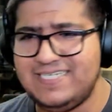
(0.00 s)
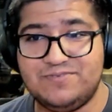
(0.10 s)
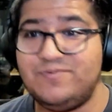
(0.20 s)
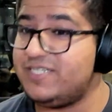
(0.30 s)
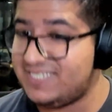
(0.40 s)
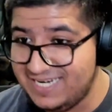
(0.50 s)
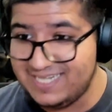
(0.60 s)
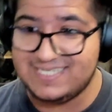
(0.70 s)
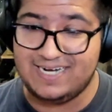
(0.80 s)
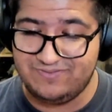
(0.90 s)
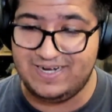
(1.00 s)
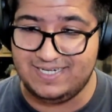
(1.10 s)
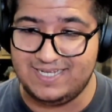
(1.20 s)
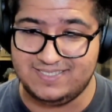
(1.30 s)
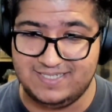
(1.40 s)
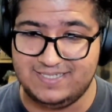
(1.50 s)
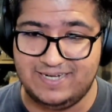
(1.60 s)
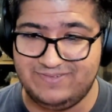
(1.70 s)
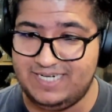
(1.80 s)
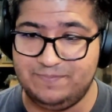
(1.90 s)
Vercel has had fantastic
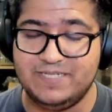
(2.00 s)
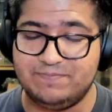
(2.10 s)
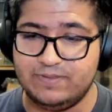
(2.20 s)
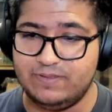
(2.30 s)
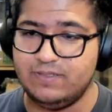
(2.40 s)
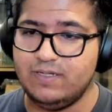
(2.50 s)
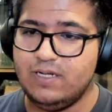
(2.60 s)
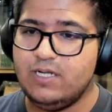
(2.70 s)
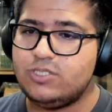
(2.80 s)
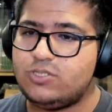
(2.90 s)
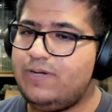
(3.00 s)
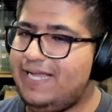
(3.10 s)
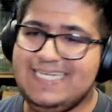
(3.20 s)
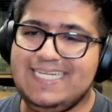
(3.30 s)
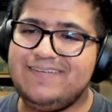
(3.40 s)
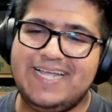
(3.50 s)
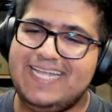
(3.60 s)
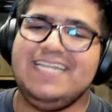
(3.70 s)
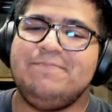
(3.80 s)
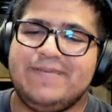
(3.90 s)
DevRel people. So
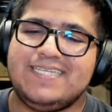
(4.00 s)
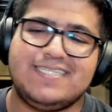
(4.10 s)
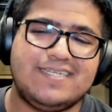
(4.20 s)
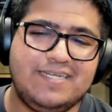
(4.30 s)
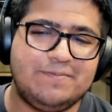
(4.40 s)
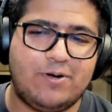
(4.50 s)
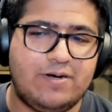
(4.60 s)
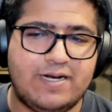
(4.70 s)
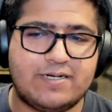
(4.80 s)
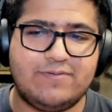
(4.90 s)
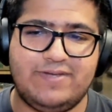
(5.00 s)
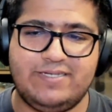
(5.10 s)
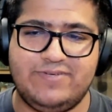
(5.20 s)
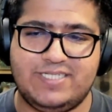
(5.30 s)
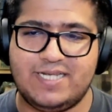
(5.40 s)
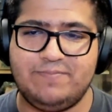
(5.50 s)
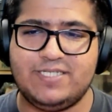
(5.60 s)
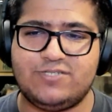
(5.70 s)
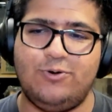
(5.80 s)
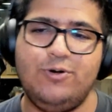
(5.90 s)
any basically product which can be
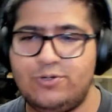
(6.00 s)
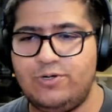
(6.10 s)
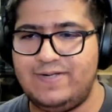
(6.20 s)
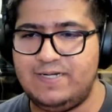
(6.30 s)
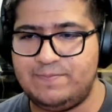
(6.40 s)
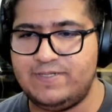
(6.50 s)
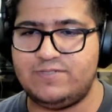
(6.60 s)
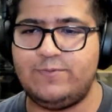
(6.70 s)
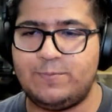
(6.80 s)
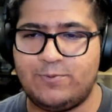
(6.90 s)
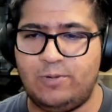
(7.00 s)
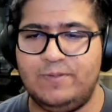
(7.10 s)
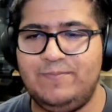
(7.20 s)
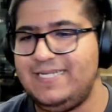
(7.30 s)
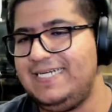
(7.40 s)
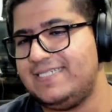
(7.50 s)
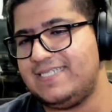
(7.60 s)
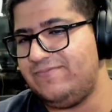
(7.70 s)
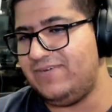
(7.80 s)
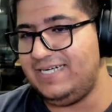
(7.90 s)
sold to developers would probably need
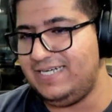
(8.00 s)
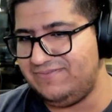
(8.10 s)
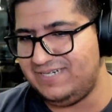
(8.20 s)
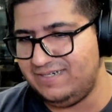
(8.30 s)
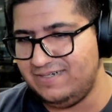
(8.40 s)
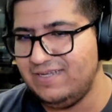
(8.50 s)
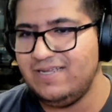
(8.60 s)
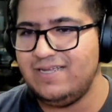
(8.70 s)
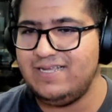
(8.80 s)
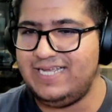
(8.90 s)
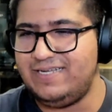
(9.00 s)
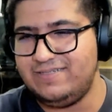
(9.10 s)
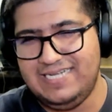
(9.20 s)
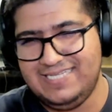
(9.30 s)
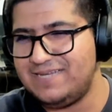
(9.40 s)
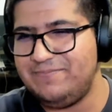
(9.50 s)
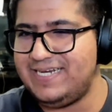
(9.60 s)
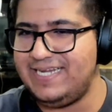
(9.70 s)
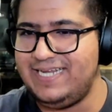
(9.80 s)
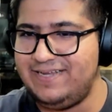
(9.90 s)
someone in DevRel. And in some
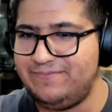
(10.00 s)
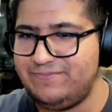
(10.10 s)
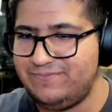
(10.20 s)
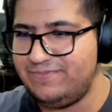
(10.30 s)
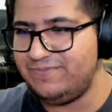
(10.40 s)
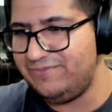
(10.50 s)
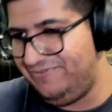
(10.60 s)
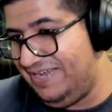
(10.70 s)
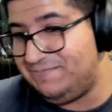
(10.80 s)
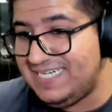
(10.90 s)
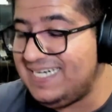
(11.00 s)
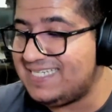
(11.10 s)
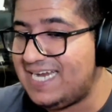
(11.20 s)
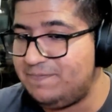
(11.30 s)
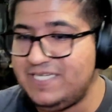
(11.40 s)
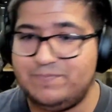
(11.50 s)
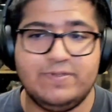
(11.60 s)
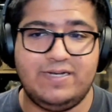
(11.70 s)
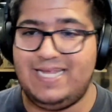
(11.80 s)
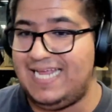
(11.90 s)
way, Web3 has had people,
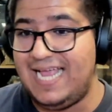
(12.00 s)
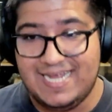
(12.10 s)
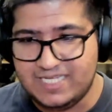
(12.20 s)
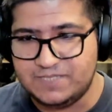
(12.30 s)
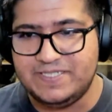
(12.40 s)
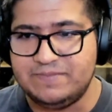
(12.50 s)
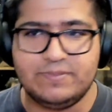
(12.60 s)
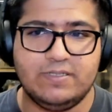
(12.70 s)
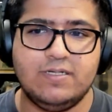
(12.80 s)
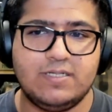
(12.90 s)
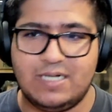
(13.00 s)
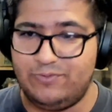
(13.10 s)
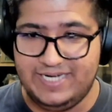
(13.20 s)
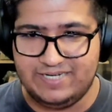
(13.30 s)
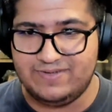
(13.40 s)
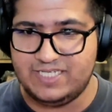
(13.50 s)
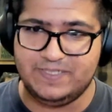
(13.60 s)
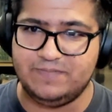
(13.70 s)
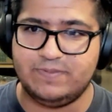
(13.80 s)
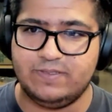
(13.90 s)
AI has people, Cloud Native has
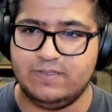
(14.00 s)
people,